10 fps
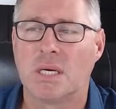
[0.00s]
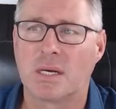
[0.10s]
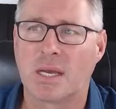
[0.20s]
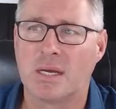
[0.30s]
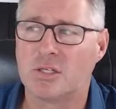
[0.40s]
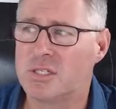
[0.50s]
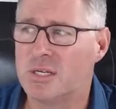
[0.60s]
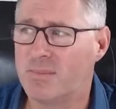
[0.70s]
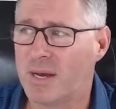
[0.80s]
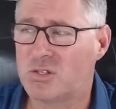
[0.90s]
Okay, just
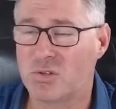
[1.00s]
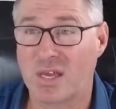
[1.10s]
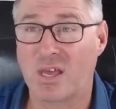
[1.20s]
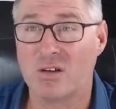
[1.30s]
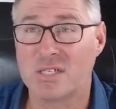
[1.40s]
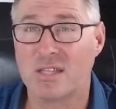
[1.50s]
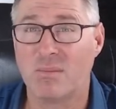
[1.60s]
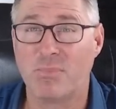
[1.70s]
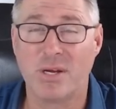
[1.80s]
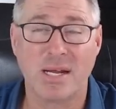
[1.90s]
need to make sure that goes out in
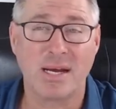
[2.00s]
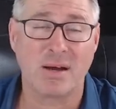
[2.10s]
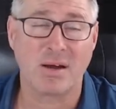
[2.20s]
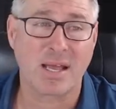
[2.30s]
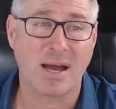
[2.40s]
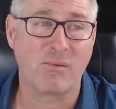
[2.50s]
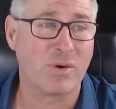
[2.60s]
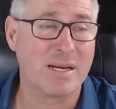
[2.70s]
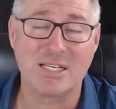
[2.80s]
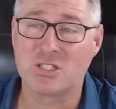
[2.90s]
the beta. I can't
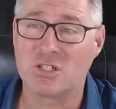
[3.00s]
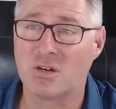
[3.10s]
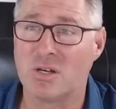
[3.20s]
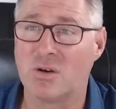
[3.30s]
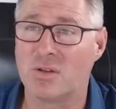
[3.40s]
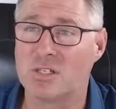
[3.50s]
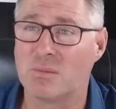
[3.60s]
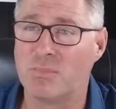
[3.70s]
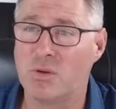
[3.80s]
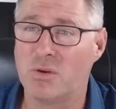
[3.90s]
really show you on this
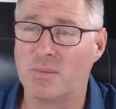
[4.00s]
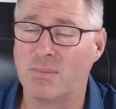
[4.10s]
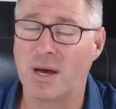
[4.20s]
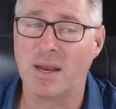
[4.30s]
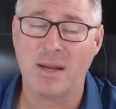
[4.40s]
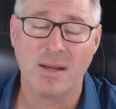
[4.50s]
computer, but